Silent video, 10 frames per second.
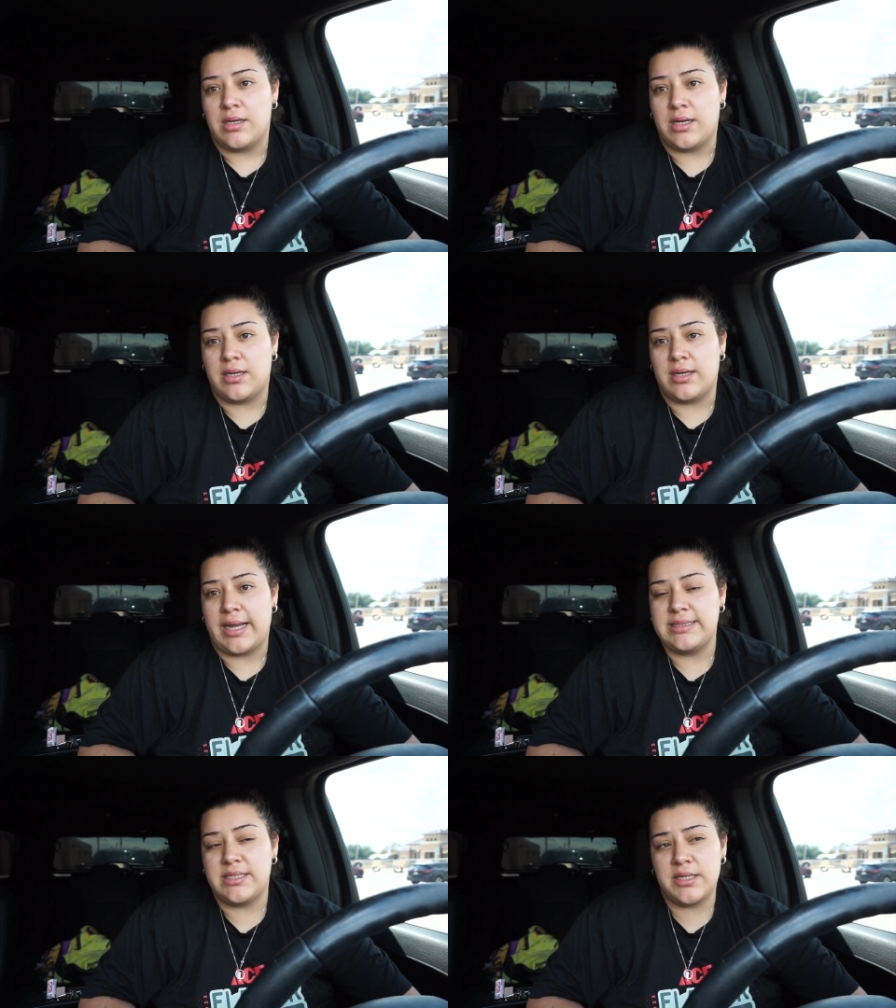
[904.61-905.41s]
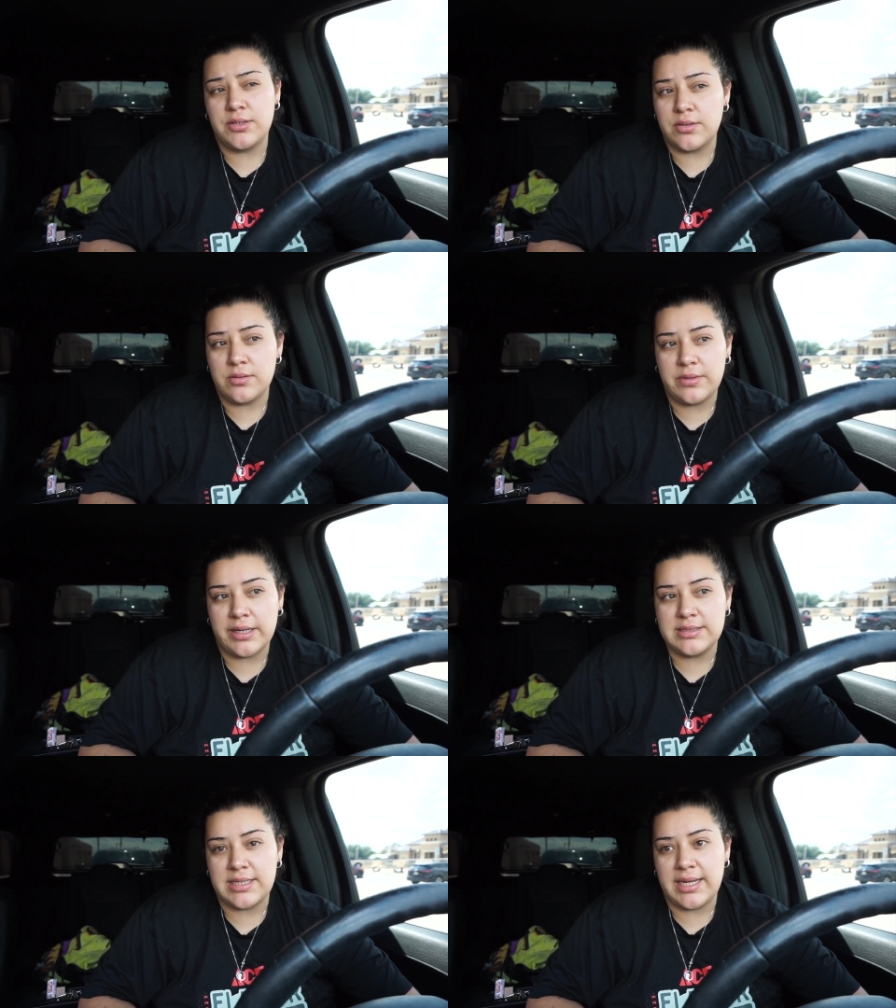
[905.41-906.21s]
I didn't go to
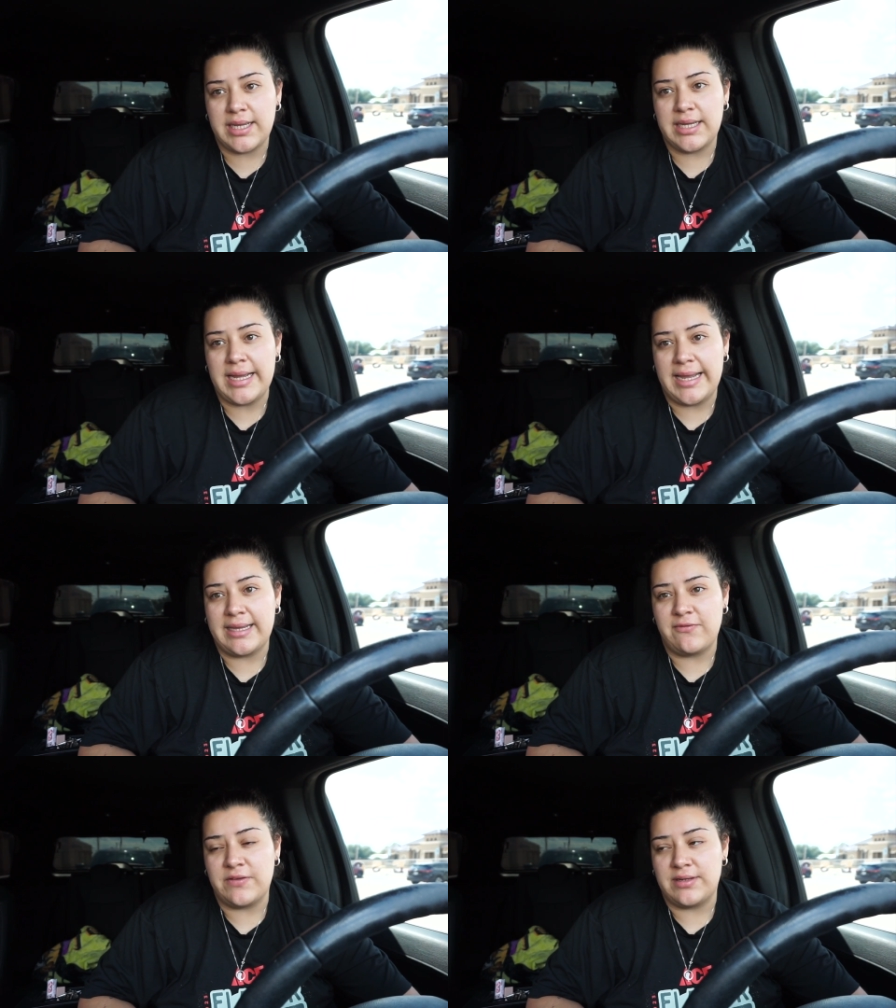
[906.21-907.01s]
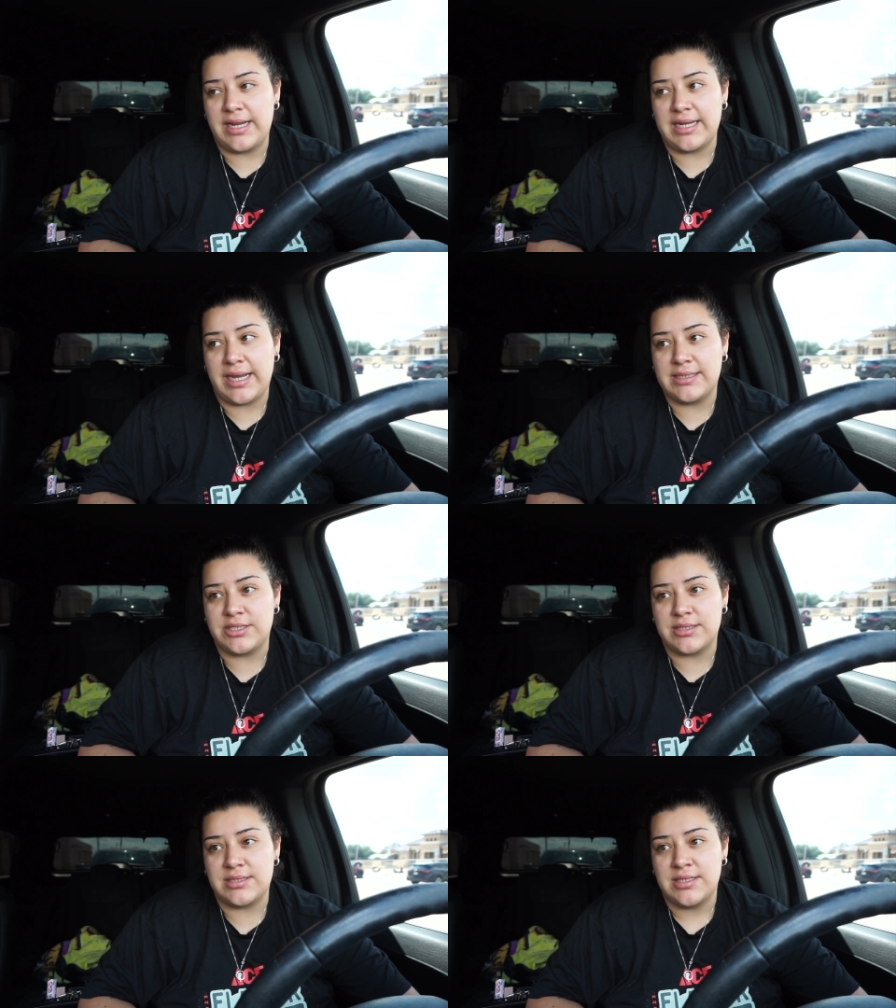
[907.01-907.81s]
work today. I feel like
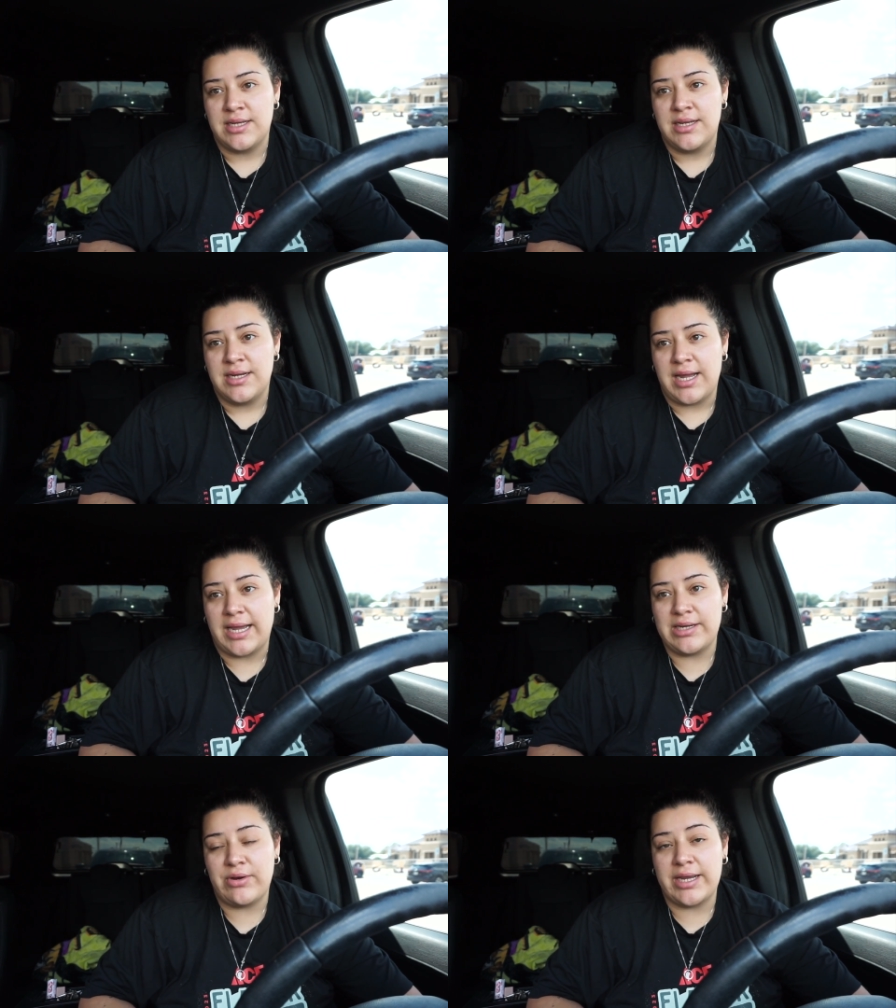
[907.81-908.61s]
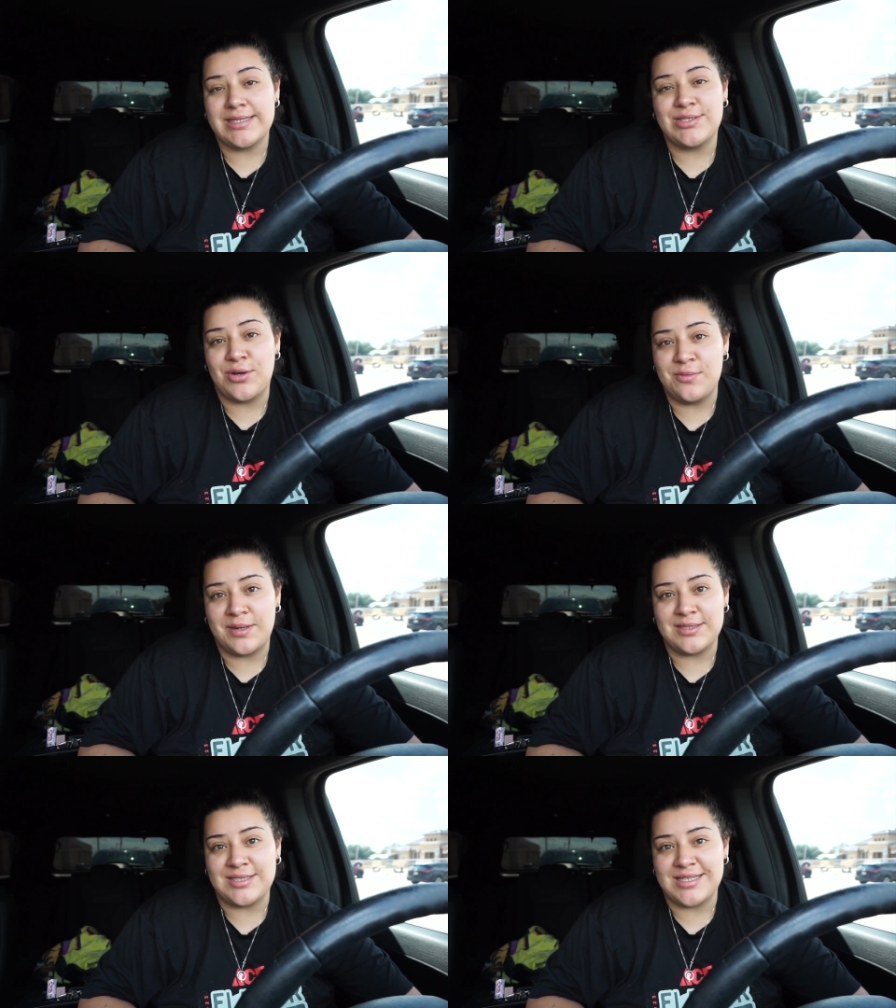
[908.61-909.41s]
I cried so
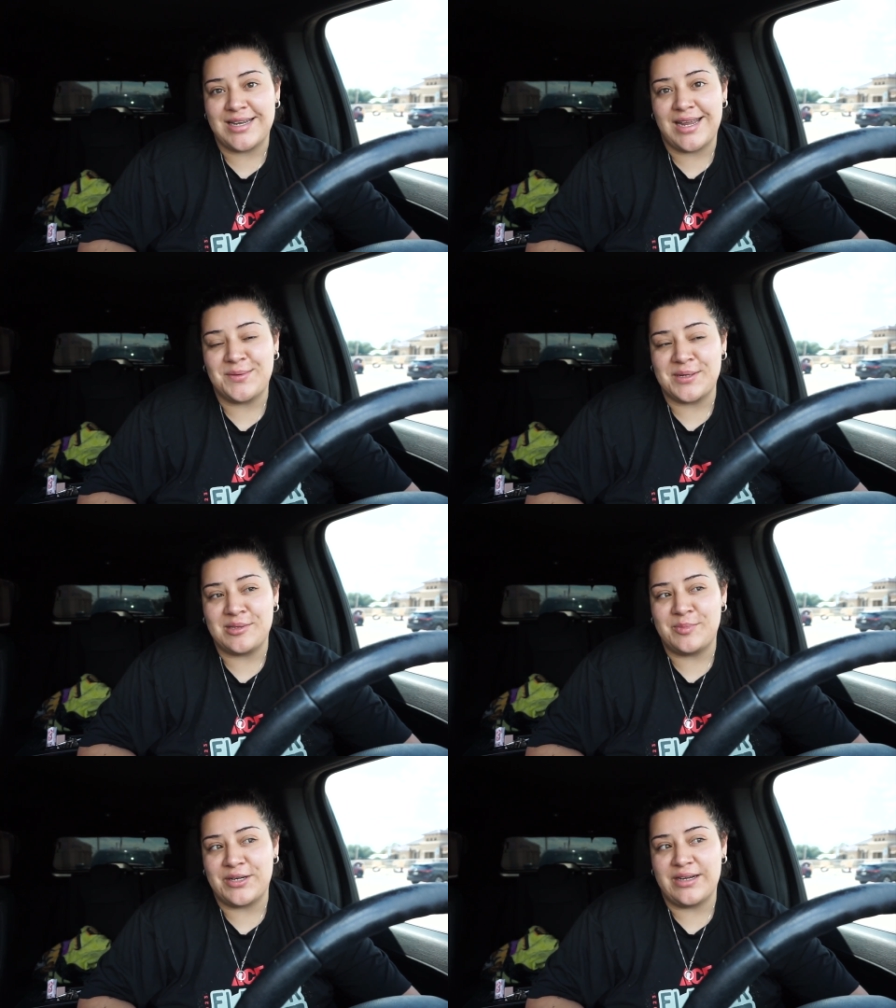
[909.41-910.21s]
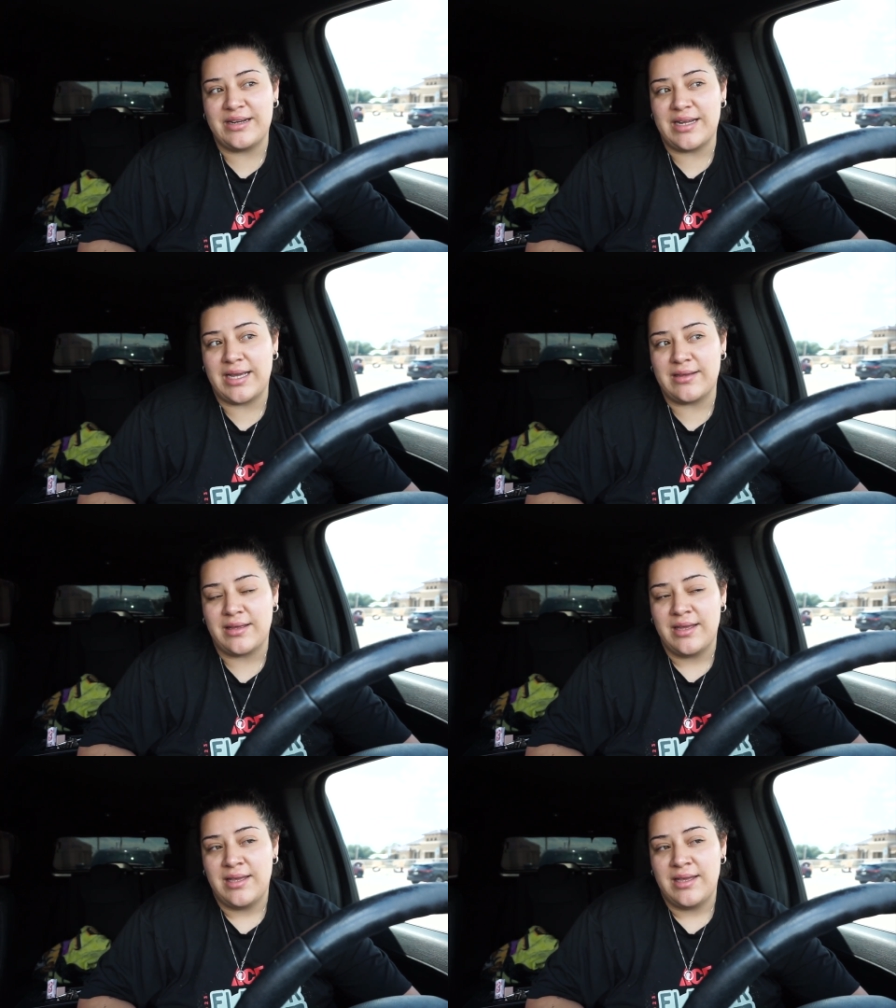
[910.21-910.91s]
much today with Bert. I